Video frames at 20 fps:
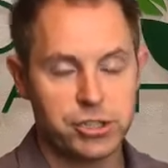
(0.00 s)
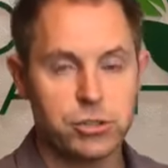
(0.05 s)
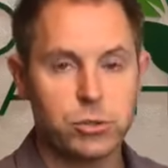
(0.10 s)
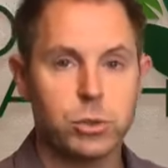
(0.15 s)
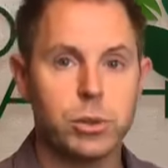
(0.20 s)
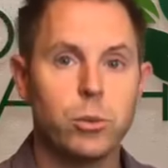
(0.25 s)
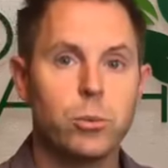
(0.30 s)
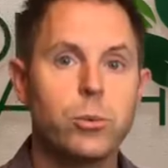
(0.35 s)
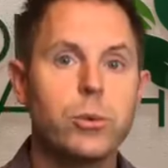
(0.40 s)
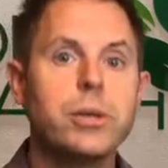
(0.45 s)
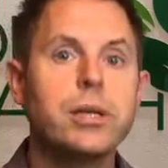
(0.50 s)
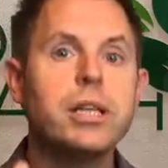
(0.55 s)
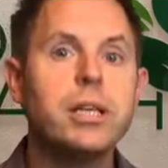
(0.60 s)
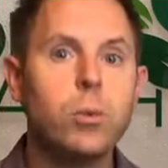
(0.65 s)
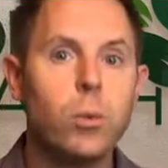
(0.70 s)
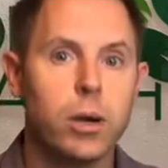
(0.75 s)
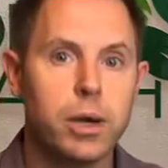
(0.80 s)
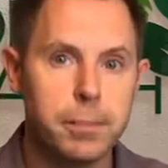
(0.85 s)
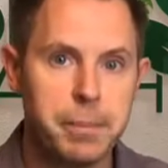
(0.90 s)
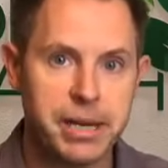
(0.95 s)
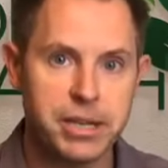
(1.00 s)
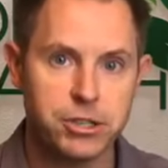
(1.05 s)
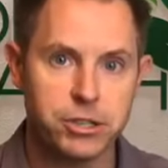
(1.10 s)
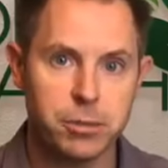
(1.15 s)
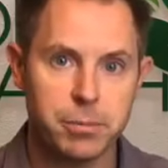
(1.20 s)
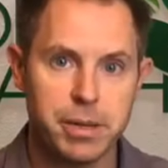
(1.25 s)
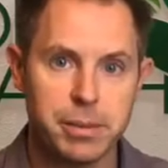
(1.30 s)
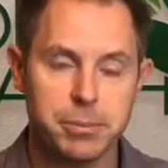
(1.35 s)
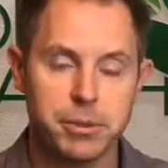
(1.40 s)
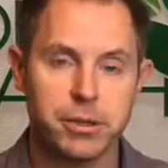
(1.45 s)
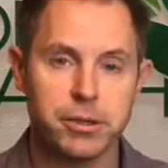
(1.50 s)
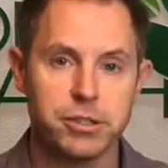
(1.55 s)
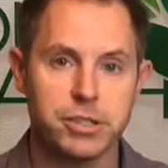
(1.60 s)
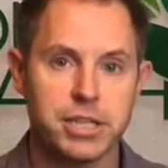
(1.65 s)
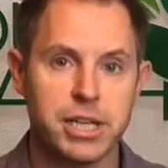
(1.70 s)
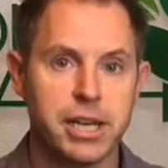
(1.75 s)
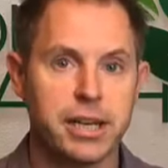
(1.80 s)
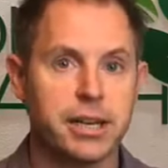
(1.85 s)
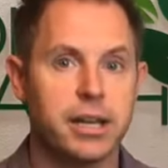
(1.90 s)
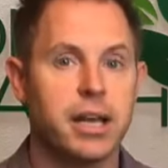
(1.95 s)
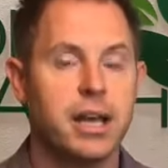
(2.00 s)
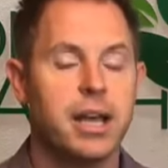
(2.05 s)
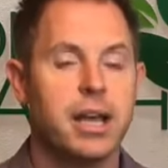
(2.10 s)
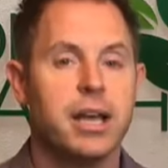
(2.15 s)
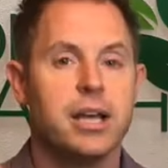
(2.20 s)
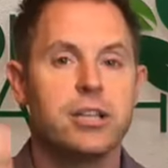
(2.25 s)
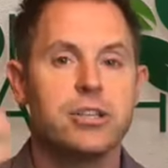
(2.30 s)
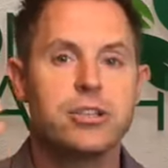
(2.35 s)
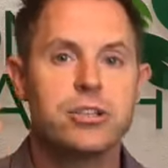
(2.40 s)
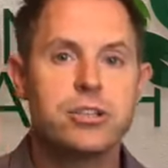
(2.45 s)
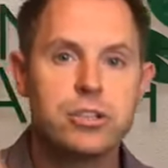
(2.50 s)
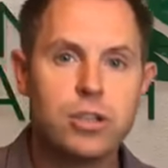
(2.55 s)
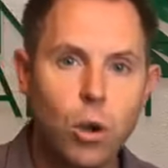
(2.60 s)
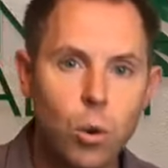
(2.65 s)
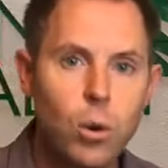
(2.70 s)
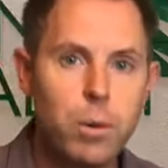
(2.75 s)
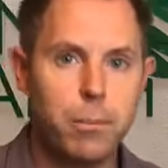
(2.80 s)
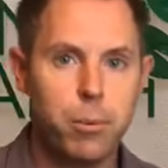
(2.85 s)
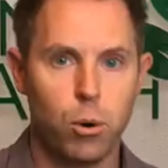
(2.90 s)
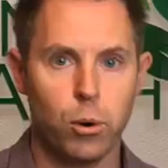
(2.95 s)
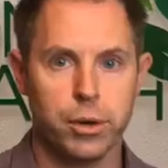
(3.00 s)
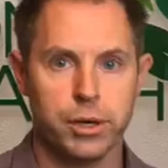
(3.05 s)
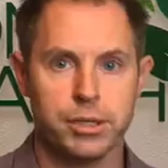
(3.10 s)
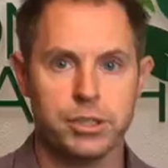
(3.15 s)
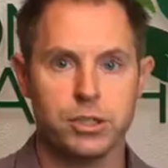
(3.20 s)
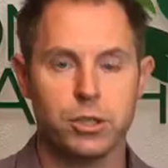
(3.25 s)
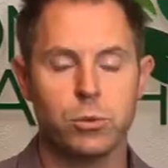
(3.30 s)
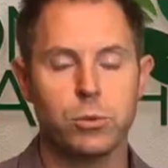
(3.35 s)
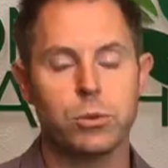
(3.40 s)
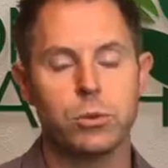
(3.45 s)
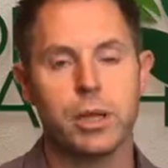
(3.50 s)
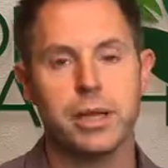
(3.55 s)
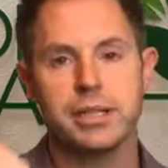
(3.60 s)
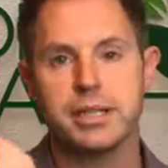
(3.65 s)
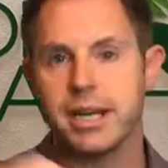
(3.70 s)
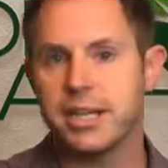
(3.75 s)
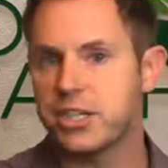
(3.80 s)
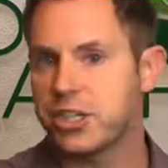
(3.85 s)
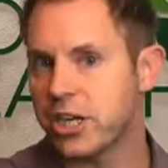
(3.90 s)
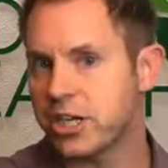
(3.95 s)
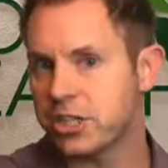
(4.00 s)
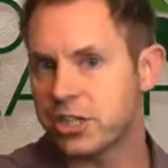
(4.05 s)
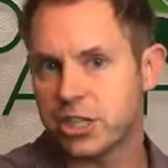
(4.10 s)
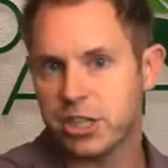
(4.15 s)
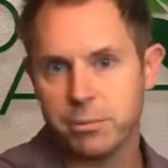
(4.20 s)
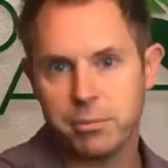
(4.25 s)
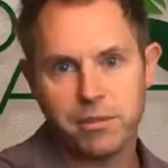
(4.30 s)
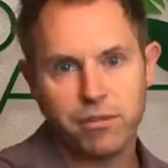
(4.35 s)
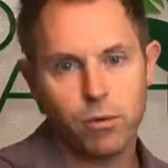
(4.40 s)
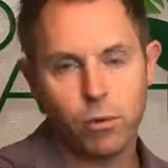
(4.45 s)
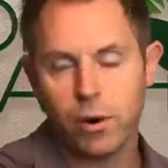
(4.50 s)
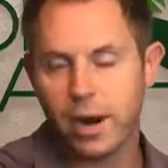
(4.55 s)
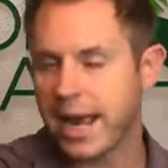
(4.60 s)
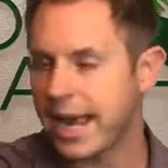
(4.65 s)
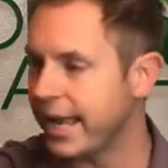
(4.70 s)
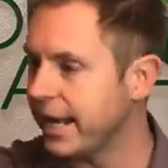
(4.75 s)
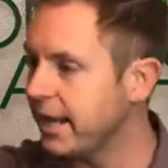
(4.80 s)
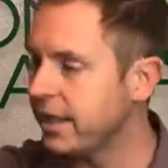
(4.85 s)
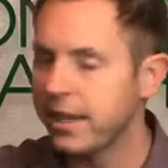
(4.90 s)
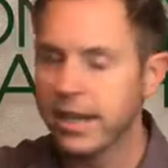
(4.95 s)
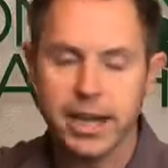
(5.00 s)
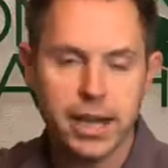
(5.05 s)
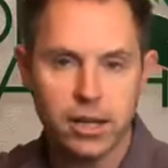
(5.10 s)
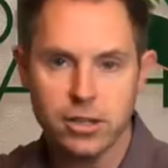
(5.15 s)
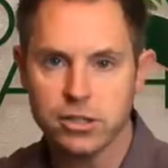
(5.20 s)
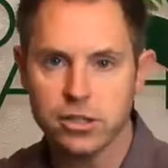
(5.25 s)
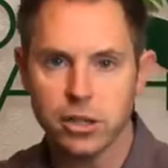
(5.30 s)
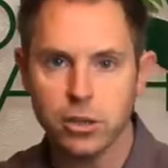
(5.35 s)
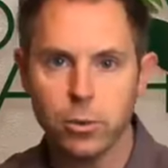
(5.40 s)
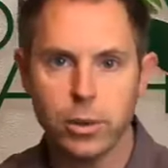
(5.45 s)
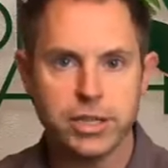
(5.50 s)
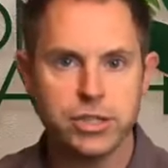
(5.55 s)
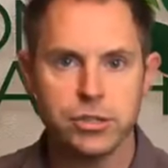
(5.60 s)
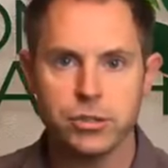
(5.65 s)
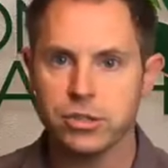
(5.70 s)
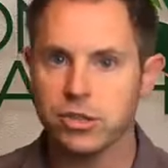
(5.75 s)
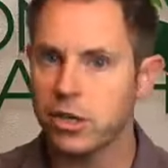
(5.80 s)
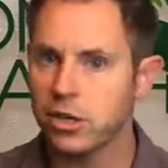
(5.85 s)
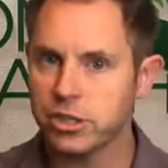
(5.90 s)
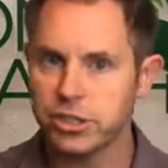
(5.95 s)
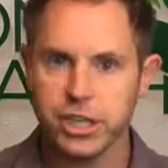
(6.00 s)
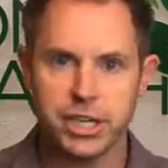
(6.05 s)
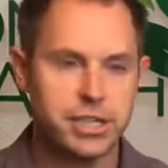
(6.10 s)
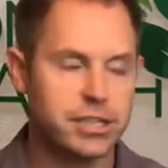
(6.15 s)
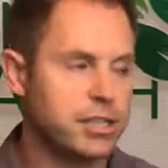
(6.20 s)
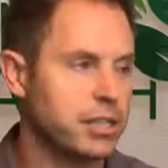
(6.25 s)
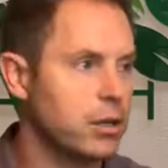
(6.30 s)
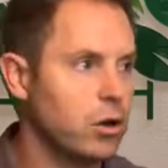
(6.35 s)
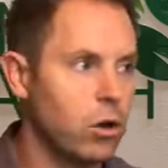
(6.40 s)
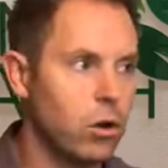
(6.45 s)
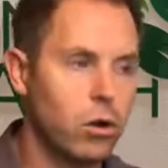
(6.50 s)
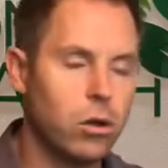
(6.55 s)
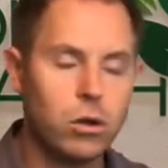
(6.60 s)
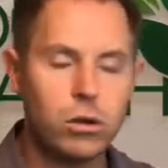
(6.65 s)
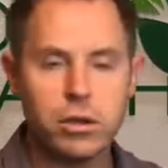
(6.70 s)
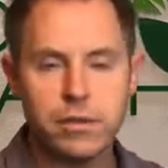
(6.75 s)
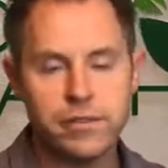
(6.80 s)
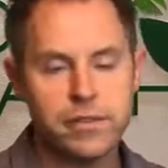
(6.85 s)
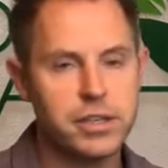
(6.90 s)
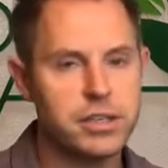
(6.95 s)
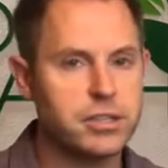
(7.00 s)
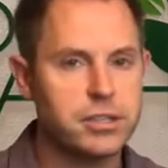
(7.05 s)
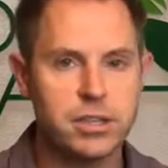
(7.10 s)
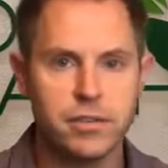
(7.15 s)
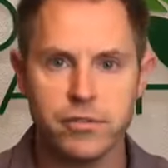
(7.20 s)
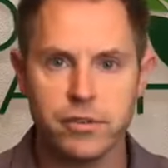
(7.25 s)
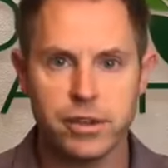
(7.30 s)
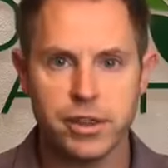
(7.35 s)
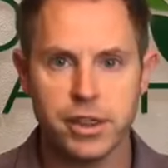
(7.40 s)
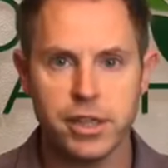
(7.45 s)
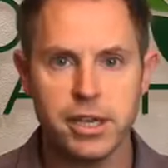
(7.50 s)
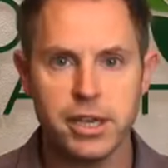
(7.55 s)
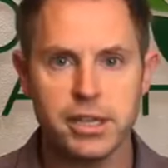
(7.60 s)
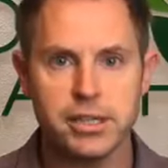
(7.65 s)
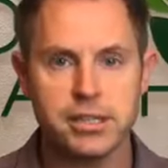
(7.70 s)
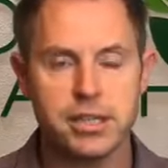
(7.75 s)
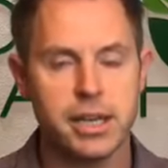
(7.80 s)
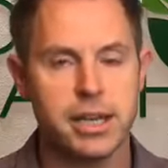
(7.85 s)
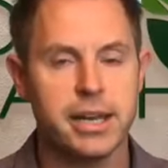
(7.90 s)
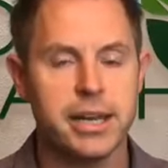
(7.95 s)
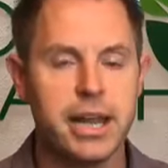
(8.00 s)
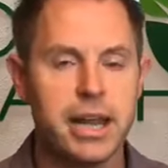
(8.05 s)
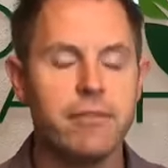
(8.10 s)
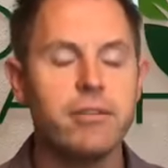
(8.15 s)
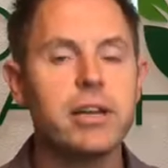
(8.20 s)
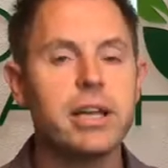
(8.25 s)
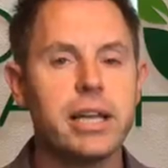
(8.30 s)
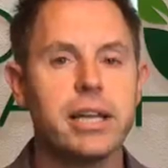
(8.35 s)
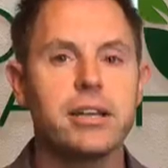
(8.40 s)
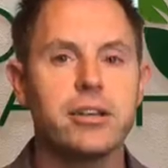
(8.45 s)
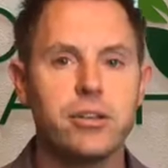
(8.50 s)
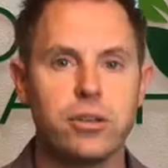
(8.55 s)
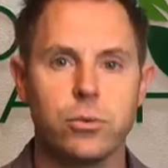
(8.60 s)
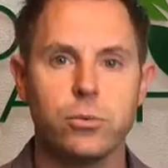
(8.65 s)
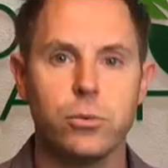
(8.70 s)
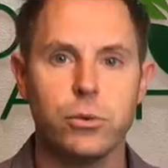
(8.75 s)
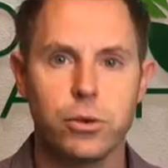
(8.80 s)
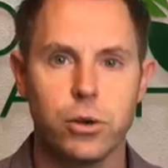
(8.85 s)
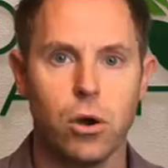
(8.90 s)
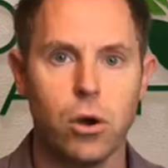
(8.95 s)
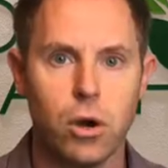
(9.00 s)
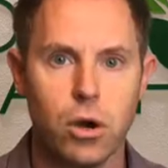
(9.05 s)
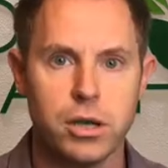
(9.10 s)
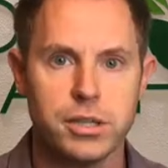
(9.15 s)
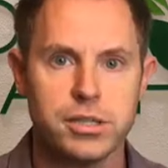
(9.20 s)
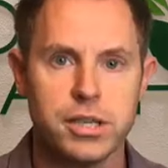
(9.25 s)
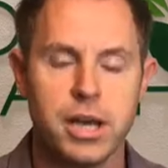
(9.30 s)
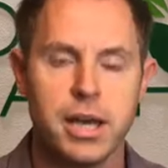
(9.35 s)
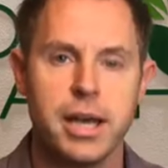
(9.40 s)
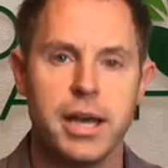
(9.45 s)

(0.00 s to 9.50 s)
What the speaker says: So we really want to make sure people understand, so important to rule out digestion before anything else. Otherwise you start chasing all of these different things and never getting to the root cause.